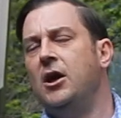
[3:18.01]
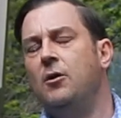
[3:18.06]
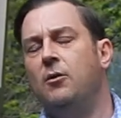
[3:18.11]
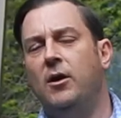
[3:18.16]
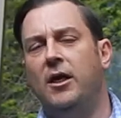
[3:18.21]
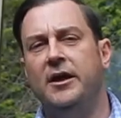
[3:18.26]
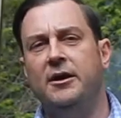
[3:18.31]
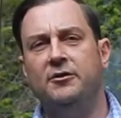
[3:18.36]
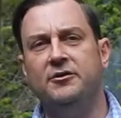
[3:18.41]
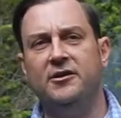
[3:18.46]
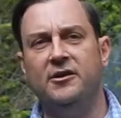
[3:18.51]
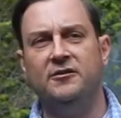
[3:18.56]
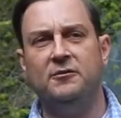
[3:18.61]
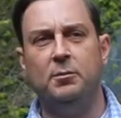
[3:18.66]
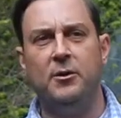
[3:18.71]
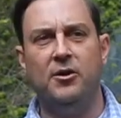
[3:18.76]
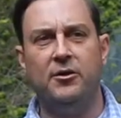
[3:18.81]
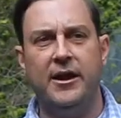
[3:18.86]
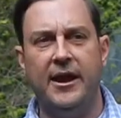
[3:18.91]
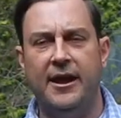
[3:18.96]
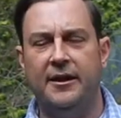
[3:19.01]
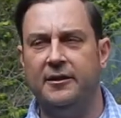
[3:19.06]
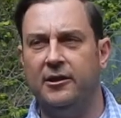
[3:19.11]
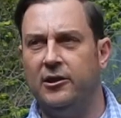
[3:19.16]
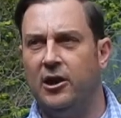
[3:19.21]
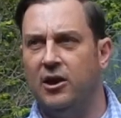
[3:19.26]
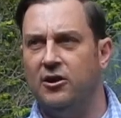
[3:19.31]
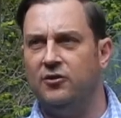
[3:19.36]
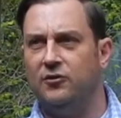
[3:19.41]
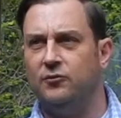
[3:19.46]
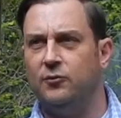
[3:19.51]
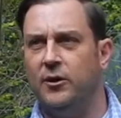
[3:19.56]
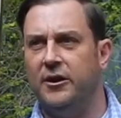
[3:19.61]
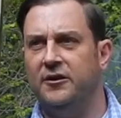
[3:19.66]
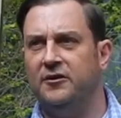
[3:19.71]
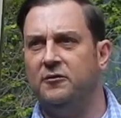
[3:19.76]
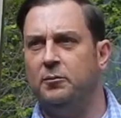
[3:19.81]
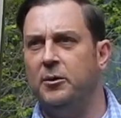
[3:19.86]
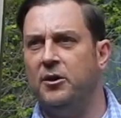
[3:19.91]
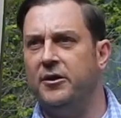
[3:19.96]
while he was in Spokane, the largest one
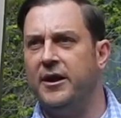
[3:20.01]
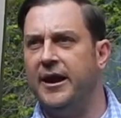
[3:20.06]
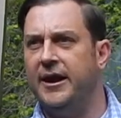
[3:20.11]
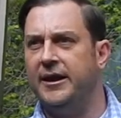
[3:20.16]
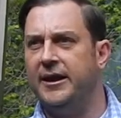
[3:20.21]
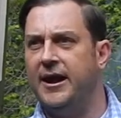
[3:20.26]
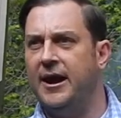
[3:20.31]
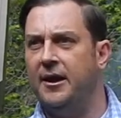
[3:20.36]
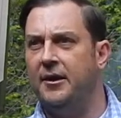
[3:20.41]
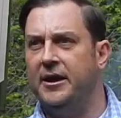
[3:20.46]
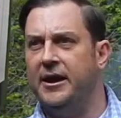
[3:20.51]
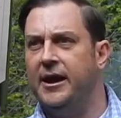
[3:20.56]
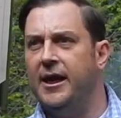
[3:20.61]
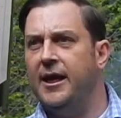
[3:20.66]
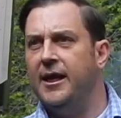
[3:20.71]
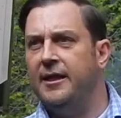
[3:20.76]
in Spokane County,